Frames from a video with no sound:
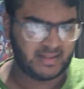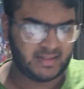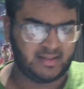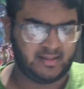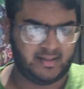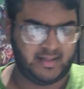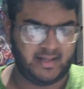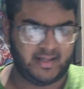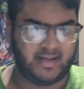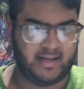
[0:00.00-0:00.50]

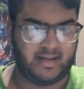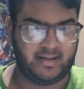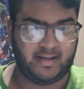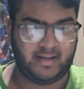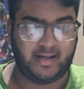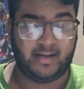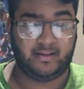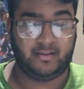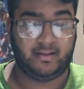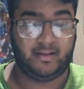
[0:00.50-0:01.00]

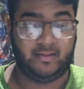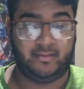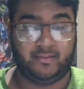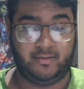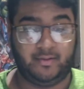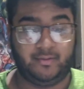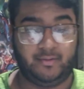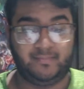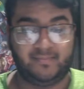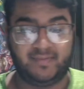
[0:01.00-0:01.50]
I don't
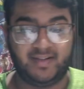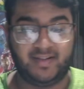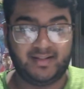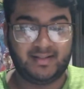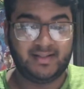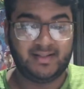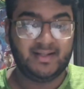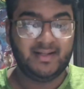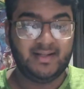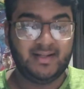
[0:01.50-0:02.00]
know.
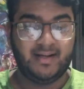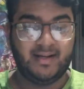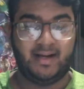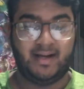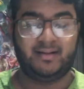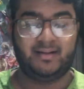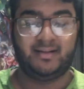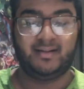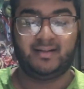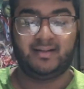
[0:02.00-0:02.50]
I
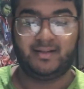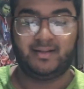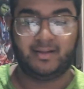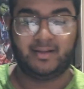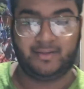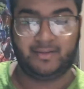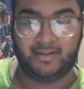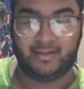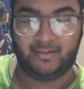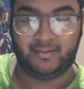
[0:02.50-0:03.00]
really
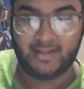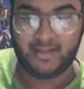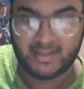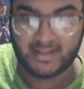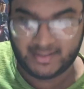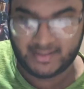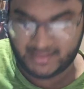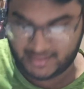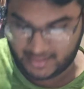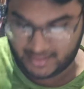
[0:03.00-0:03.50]
don't know.
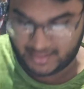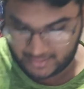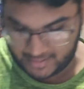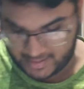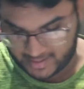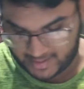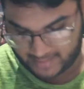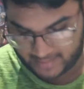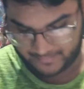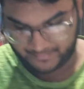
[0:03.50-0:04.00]
So
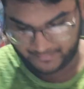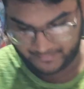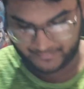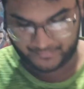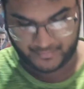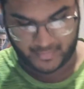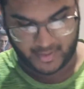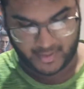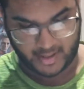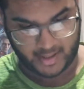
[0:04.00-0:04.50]
yeah,
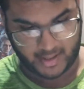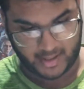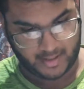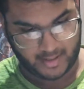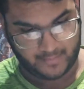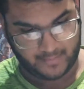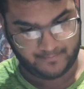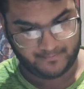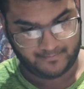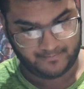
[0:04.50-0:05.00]

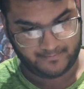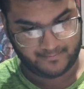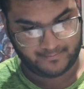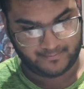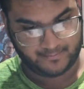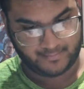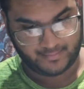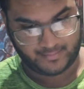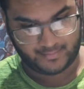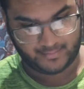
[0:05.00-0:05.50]
um,
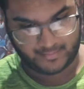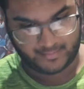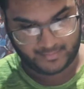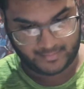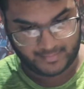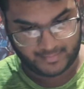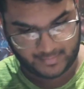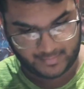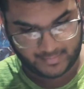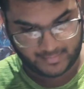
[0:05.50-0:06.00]

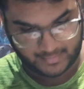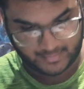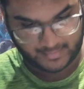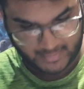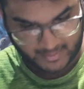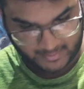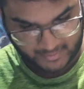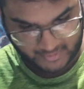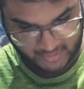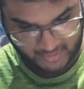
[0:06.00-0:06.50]

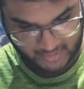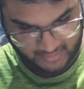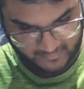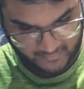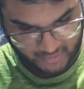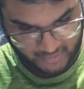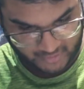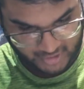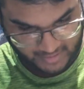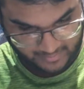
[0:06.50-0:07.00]
I'm sort of
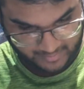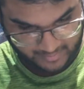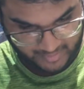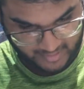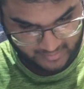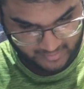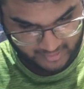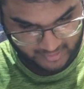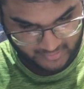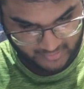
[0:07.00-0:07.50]

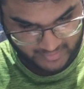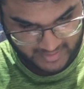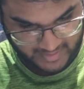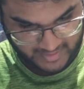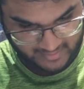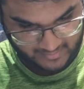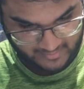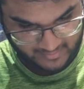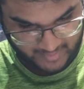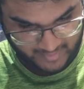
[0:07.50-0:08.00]
jumping
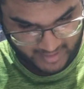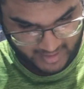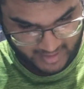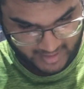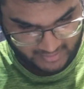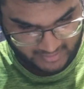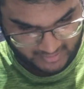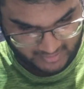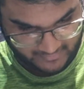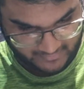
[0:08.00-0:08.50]
between
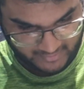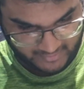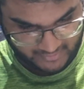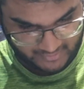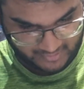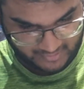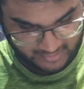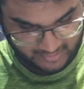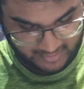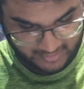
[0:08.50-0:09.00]
parts of this
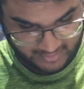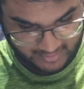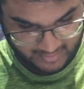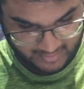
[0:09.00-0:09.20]
drawing.